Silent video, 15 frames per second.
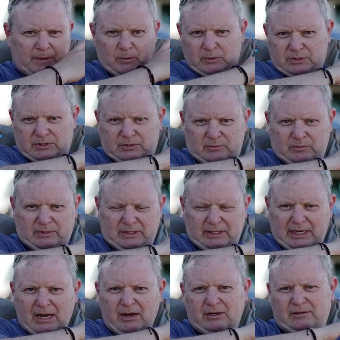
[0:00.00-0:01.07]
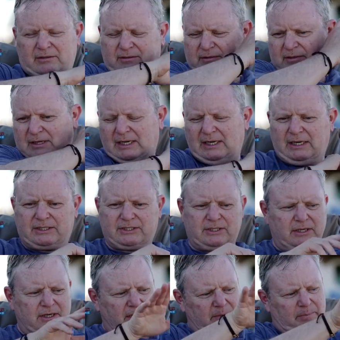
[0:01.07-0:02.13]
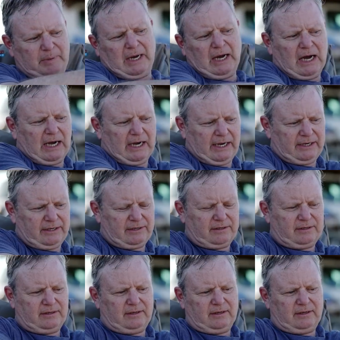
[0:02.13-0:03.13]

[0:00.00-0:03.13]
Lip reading: was in our Hilux behind.